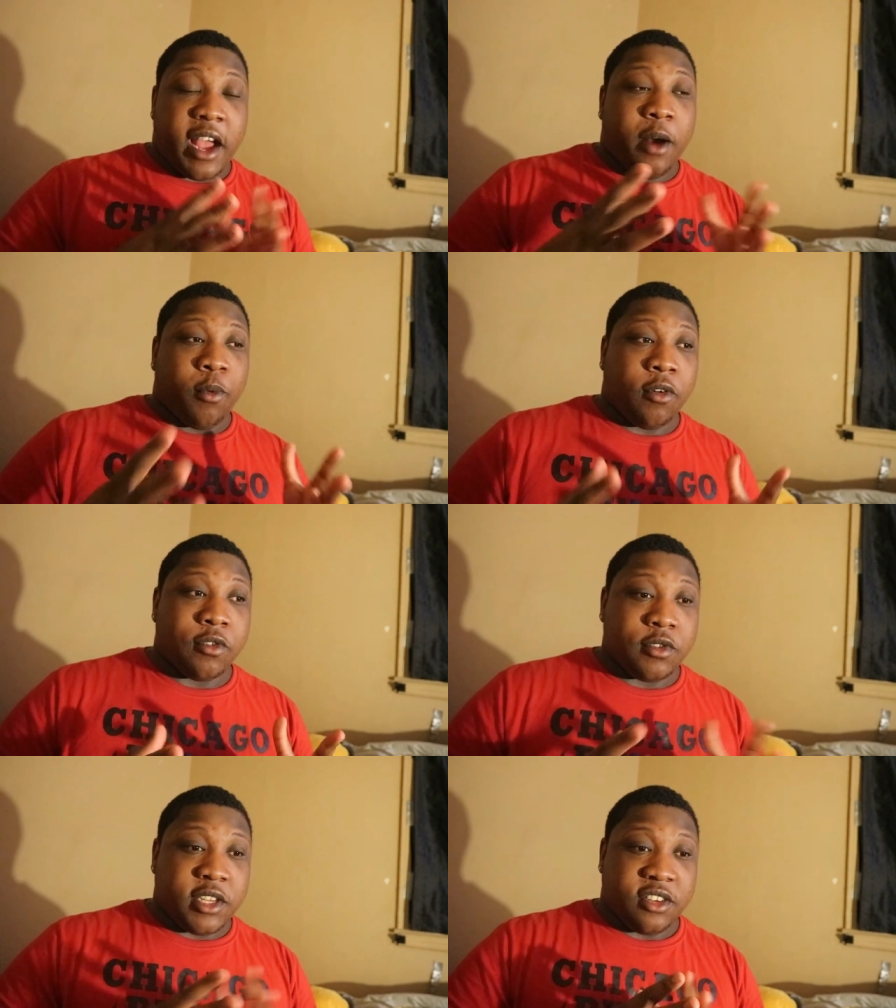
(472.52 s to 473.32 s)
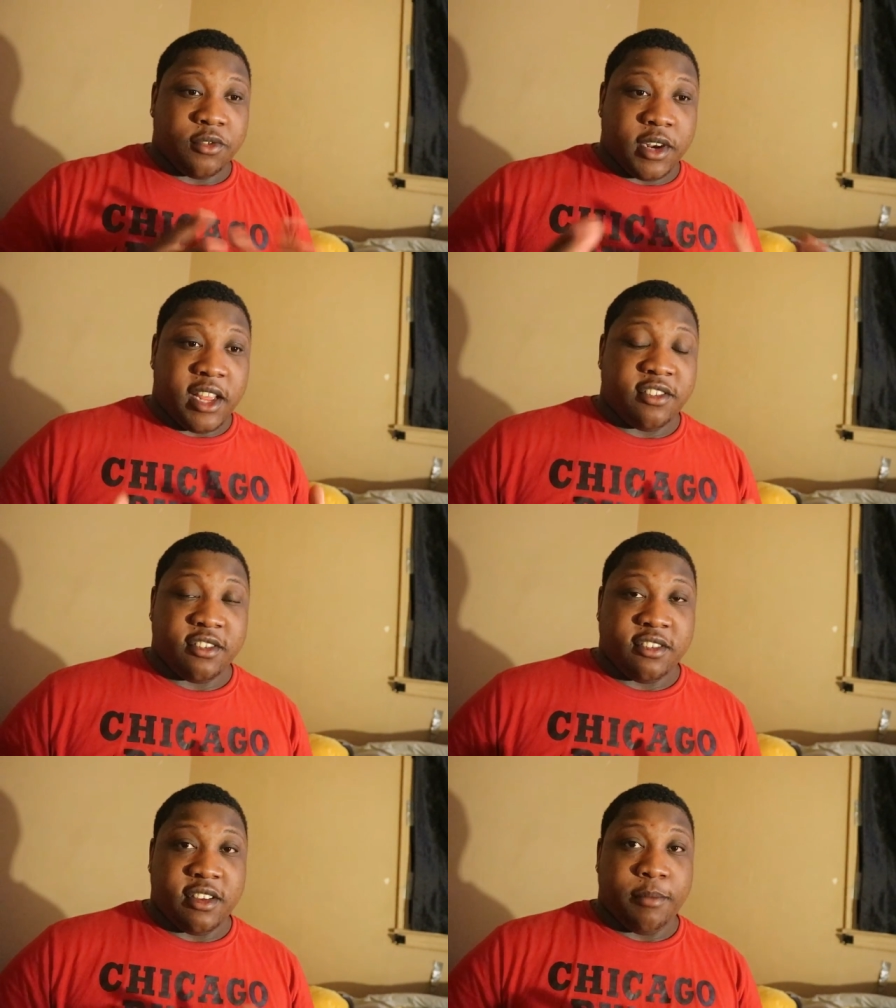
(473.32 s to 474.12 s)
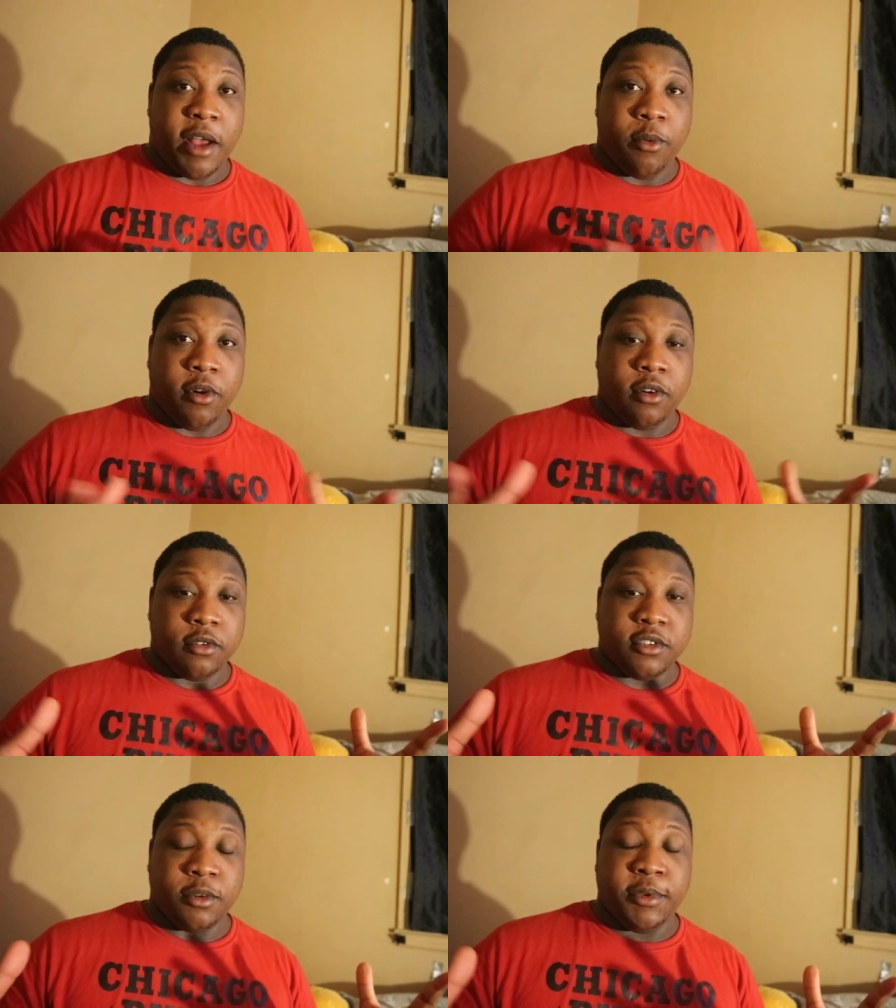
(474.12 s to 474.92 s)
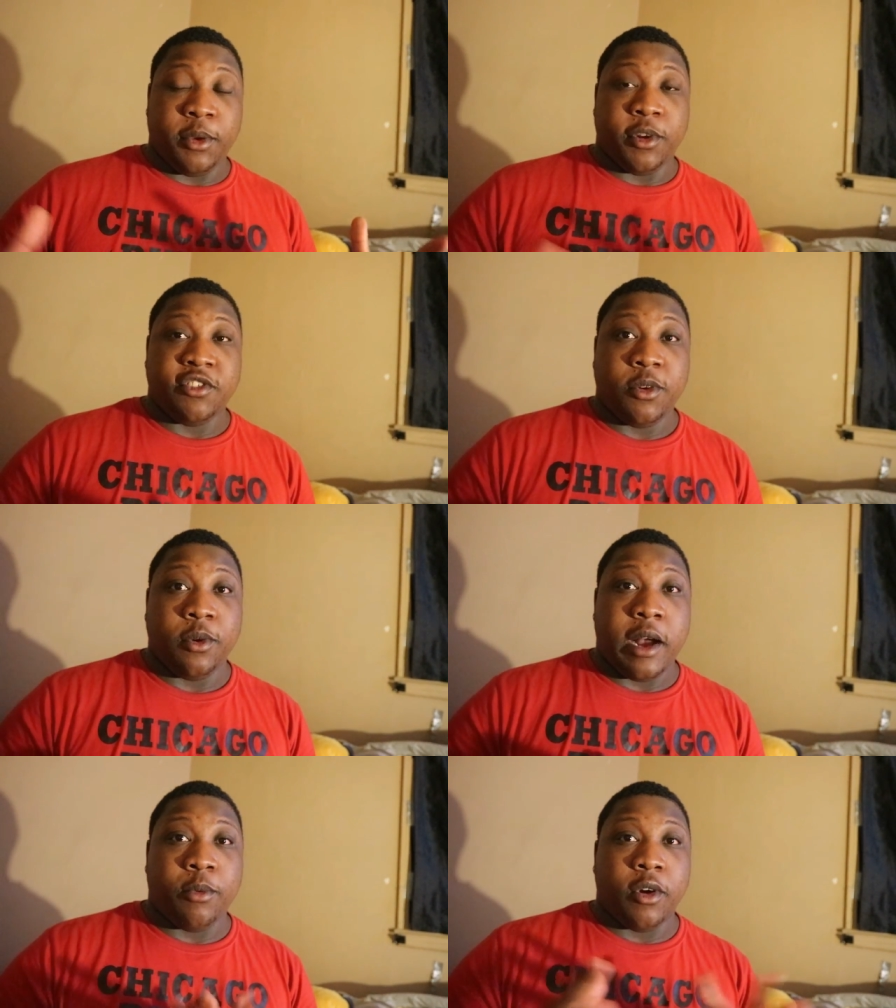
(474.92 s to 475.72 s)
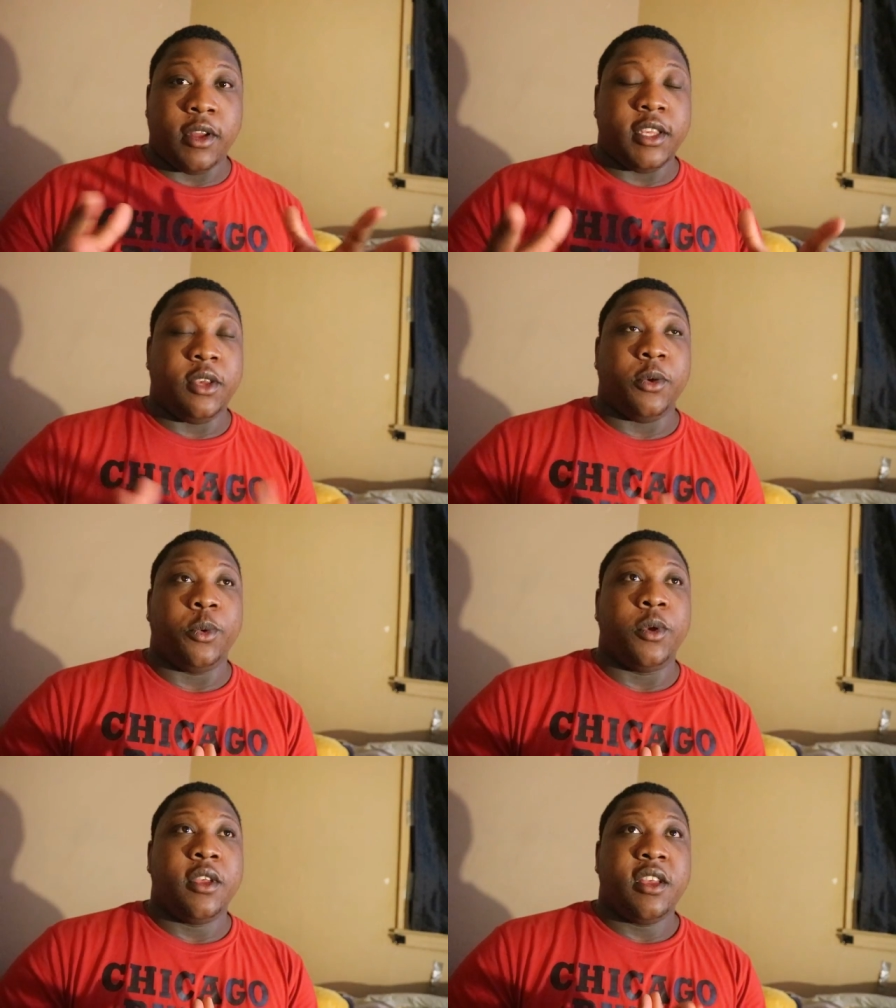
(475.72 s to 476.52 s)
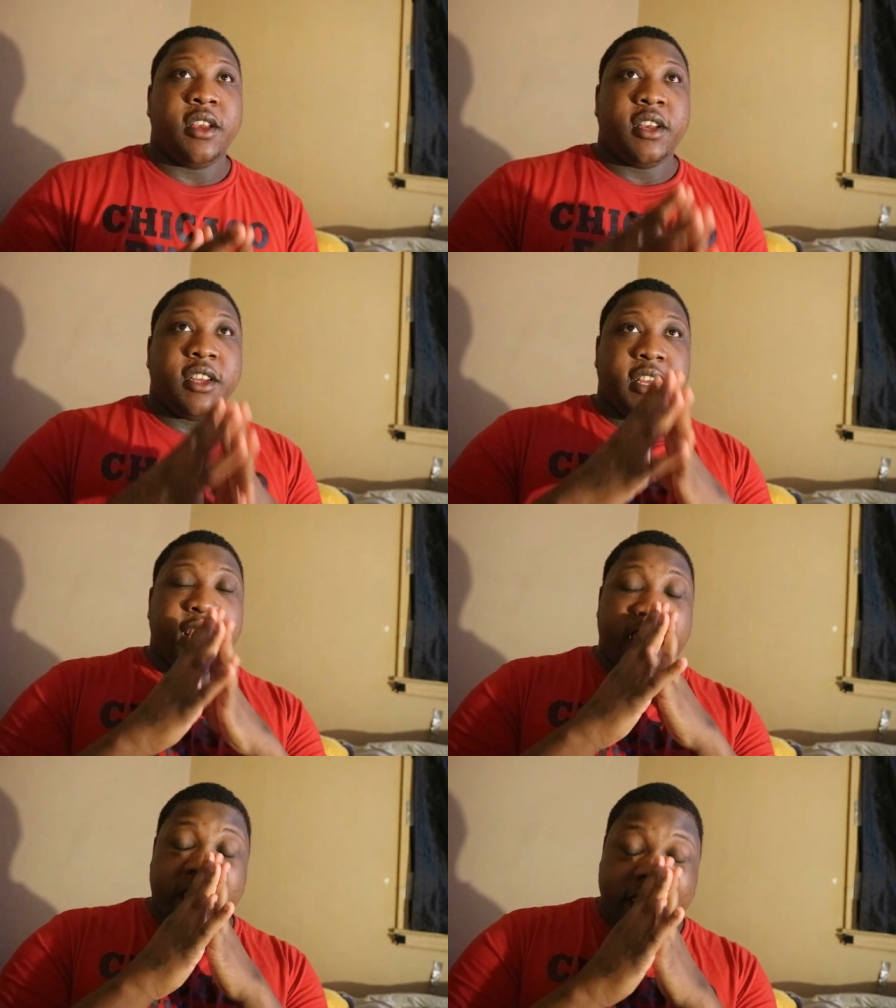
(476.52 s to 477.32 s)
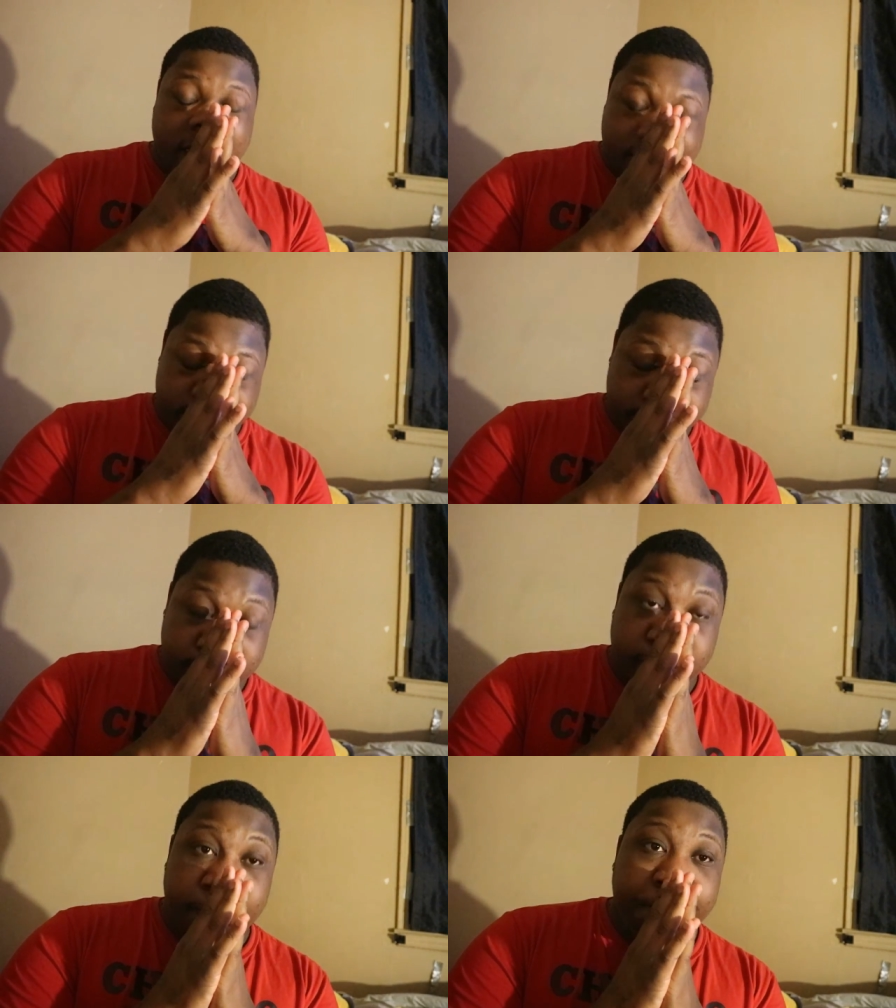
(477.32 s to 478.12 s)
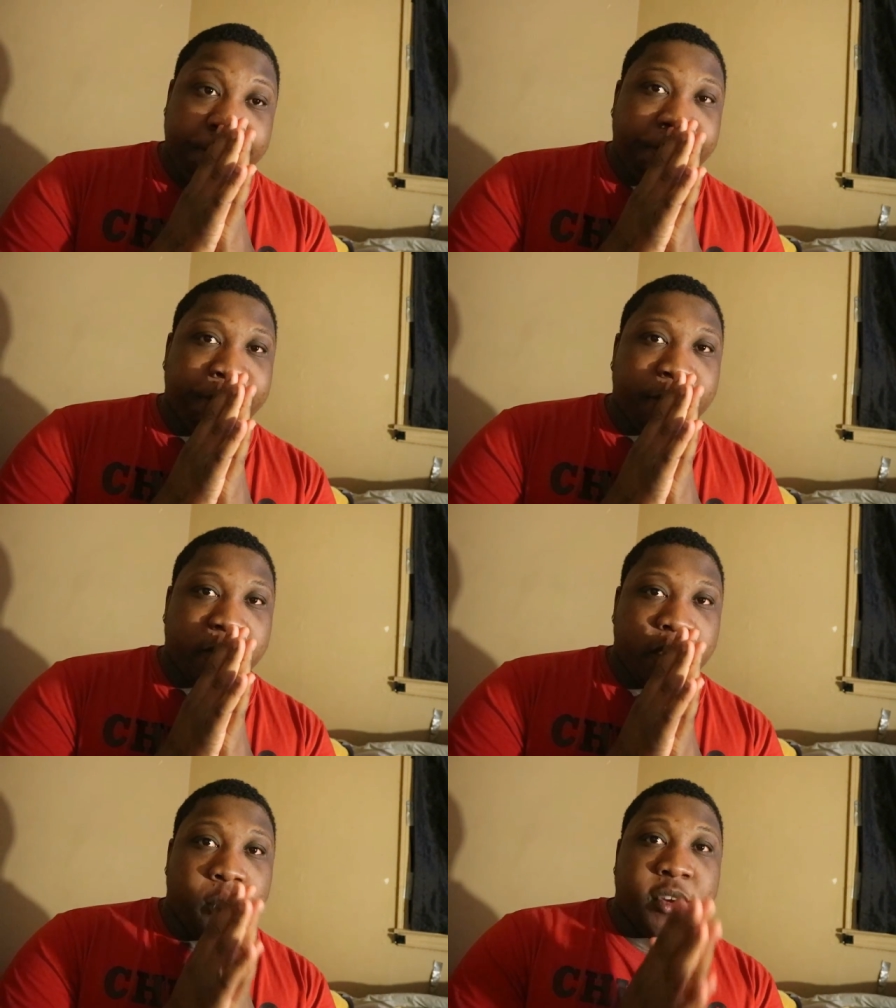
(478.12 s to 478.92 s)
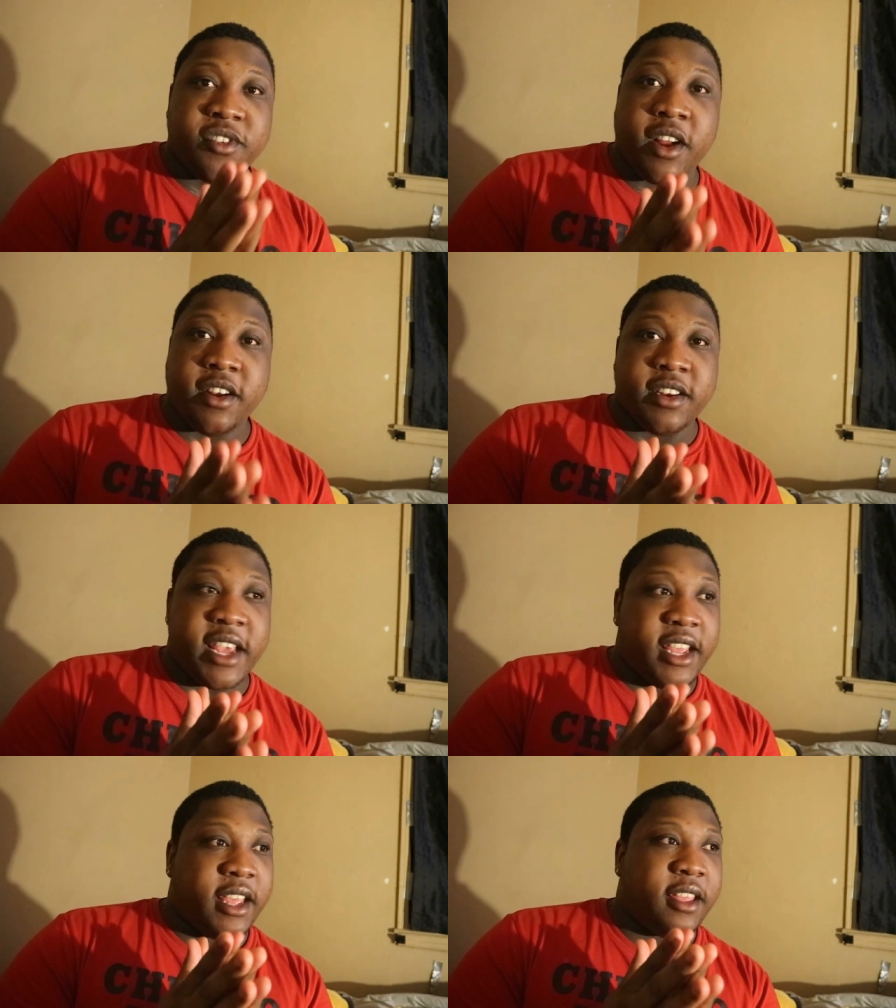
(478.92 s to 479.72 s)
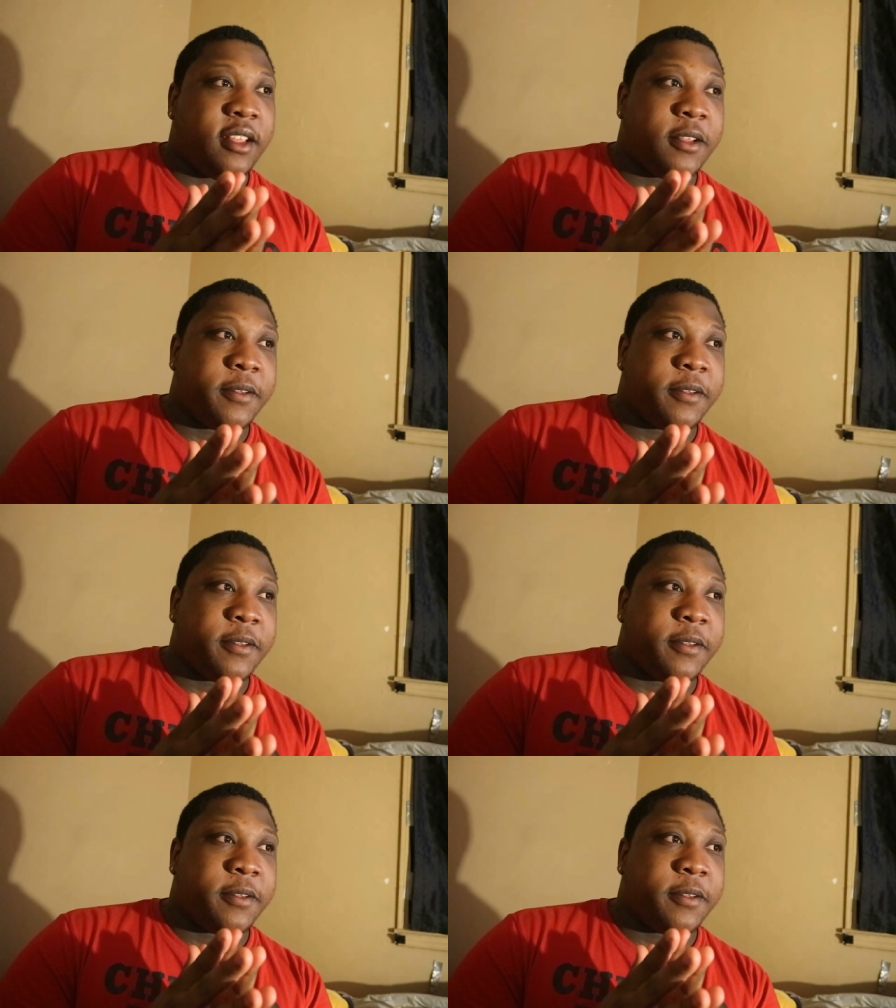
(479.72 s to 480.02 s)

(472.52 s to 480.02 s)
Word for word: I want this relationship. I want to be with you. I want you. And we started dating.